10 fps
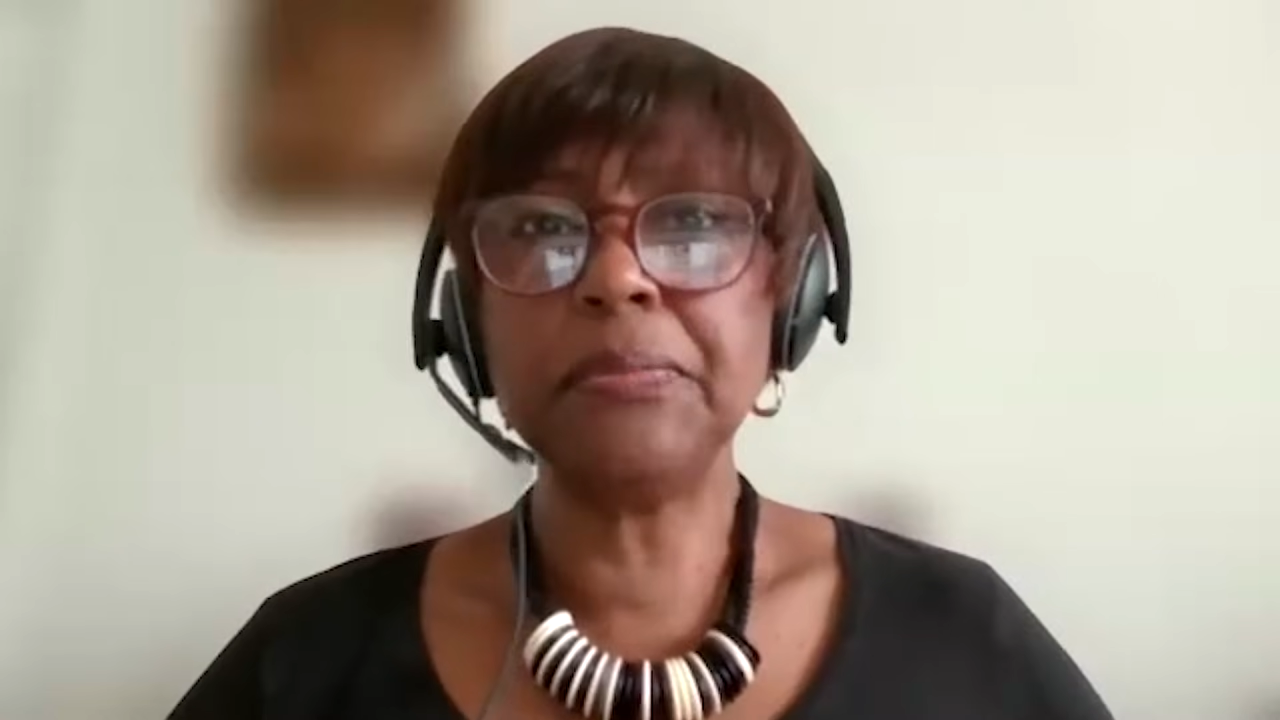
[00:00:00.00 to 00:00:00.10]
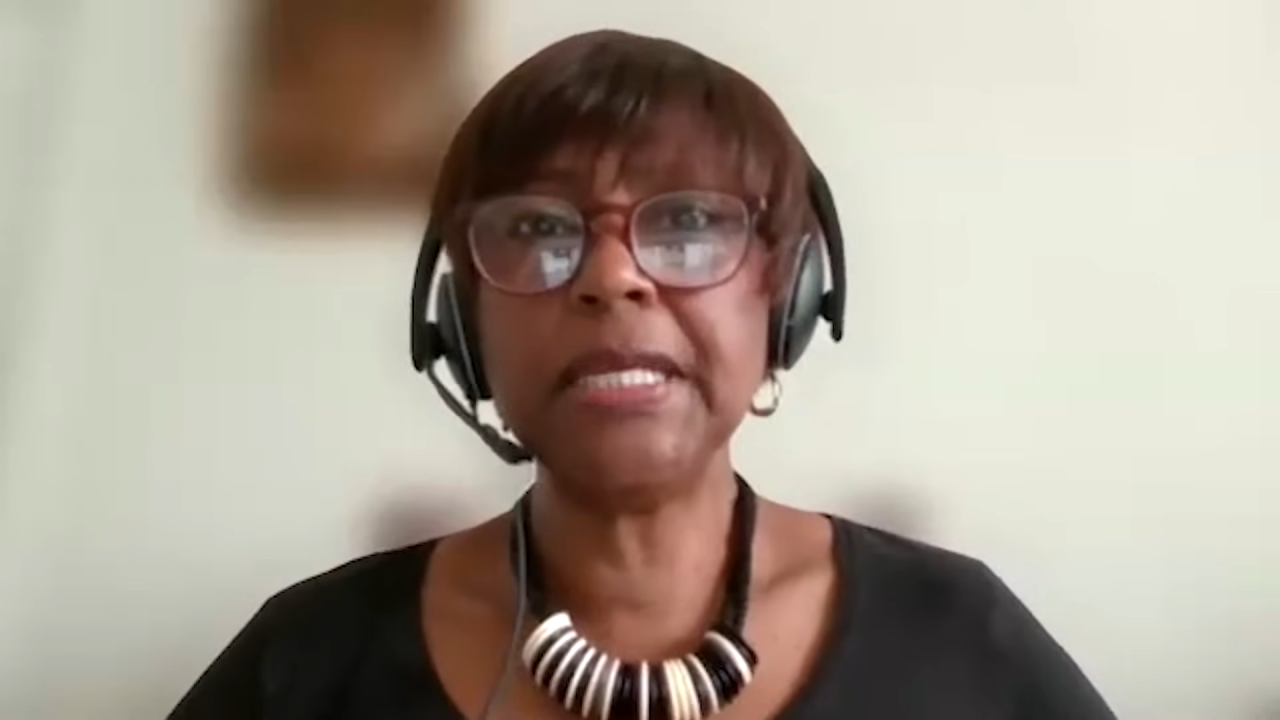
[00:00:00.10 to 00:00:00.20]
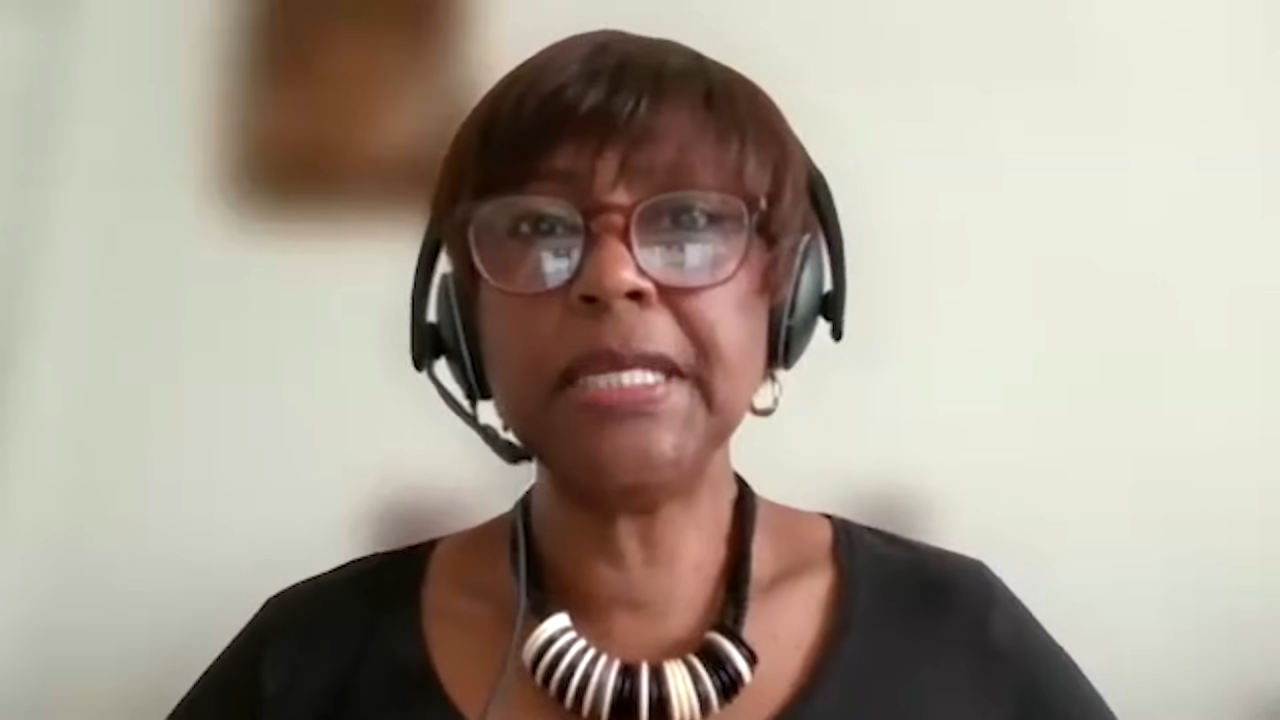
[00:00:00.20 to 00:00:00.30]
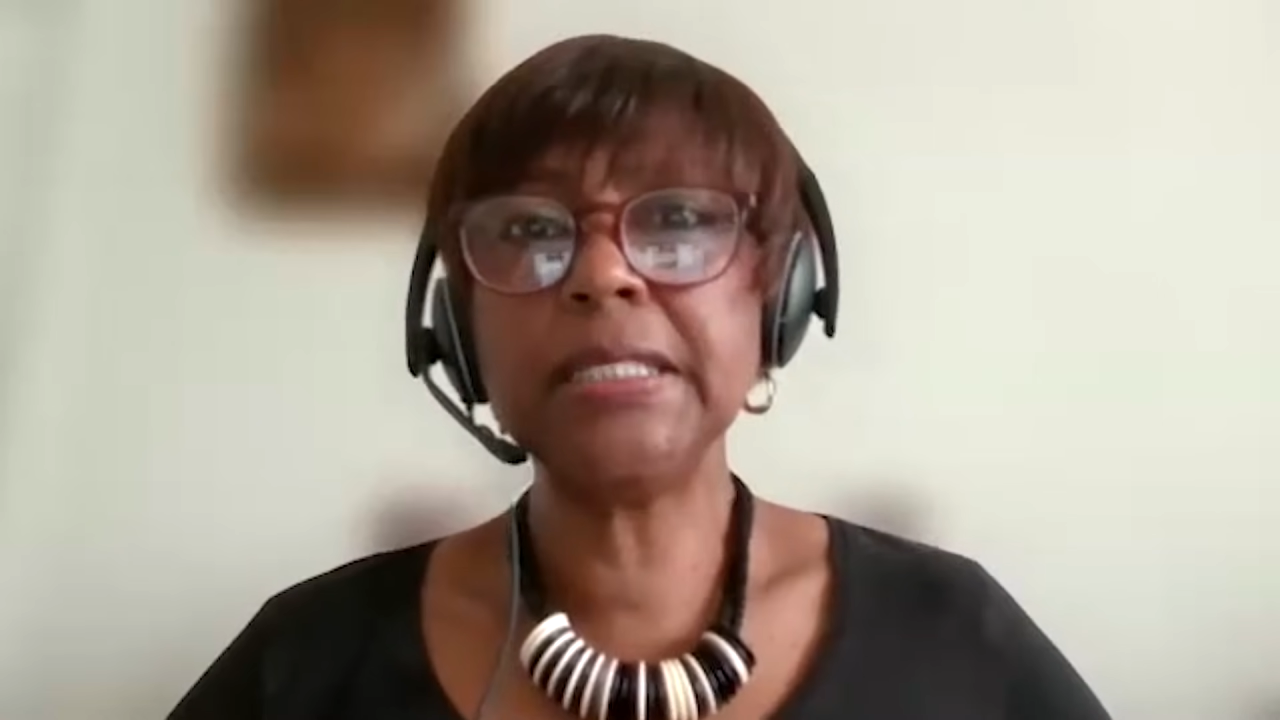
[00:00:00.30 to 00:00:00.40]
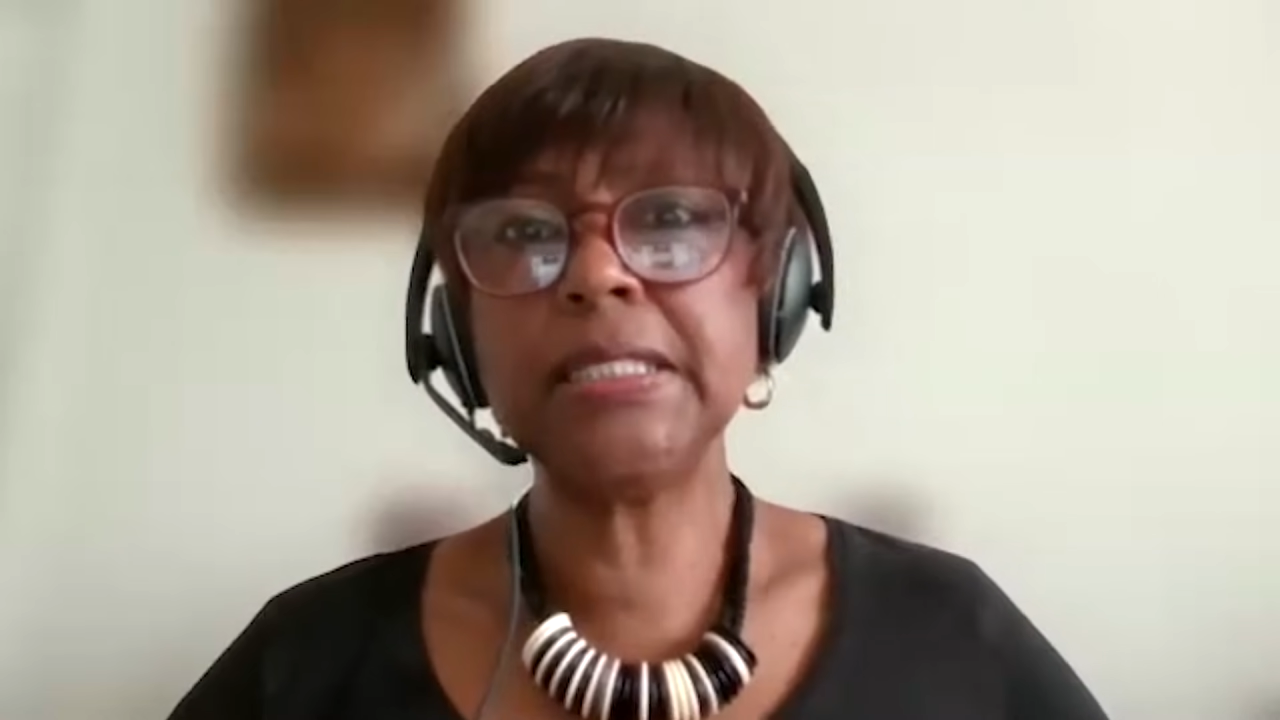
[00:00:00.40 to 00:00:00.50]

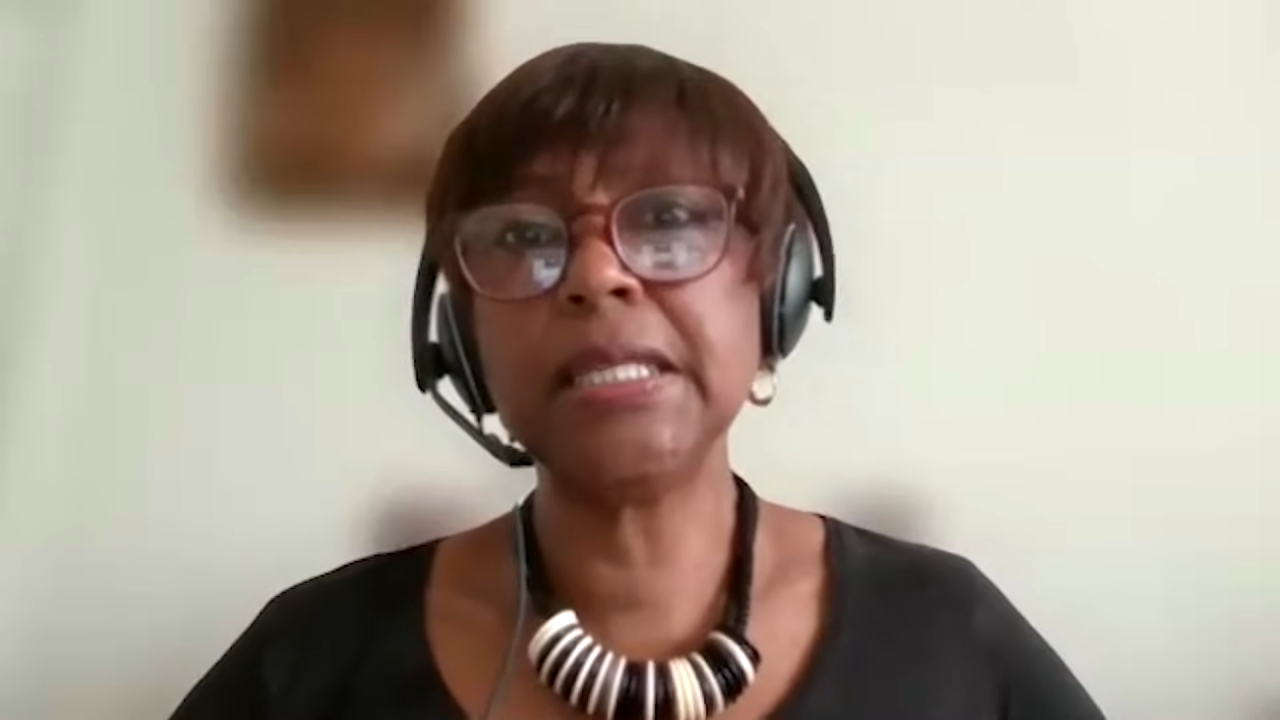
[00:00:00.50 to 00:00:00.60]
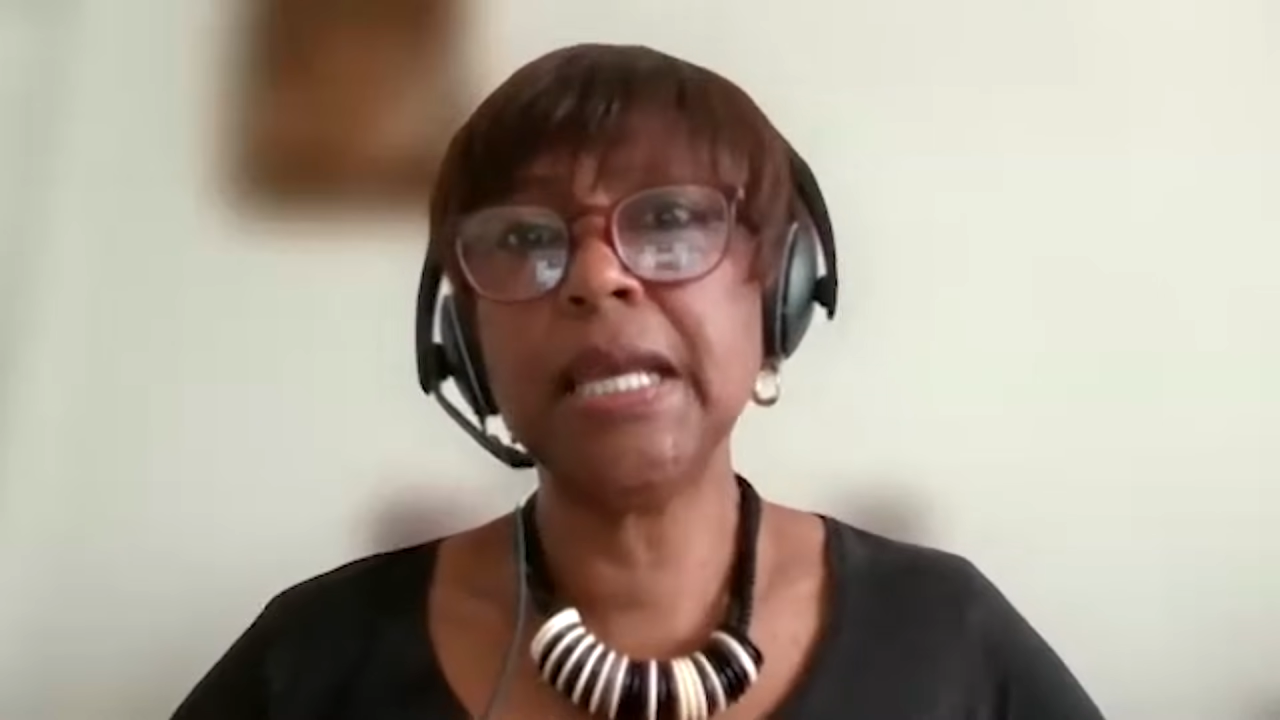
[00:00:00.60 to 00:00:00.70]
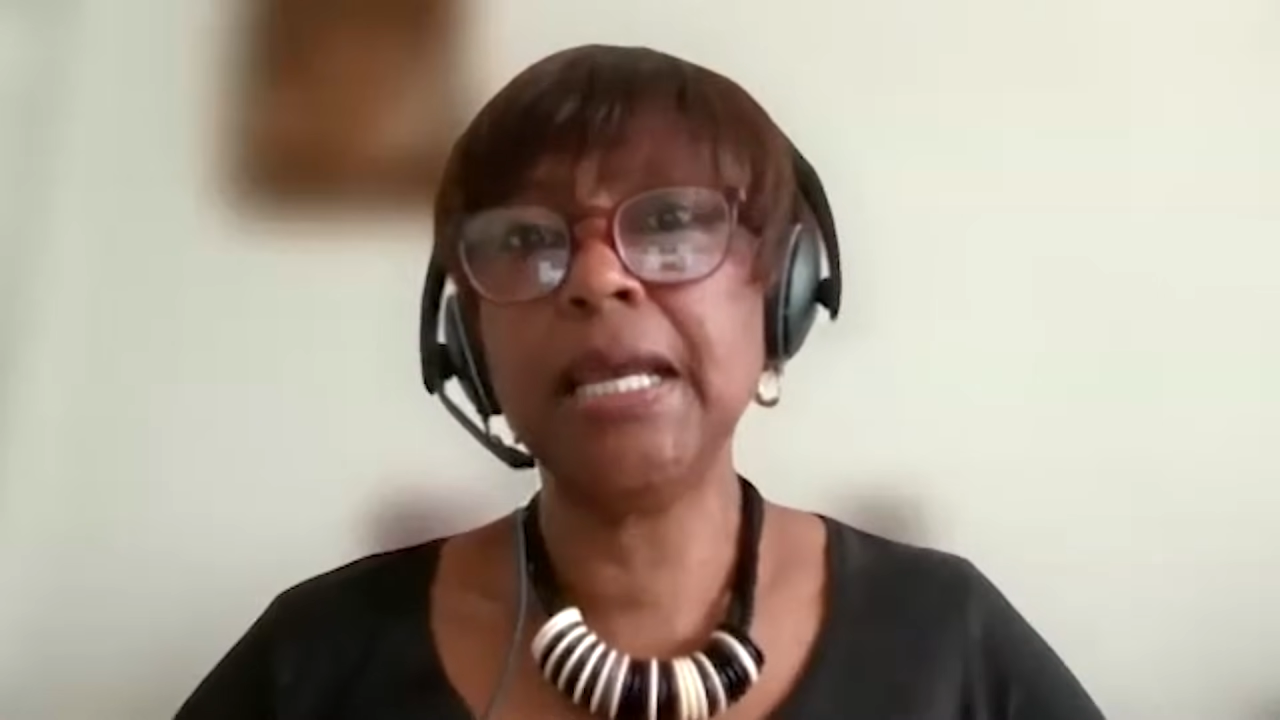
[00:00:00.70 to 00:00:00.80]
peas,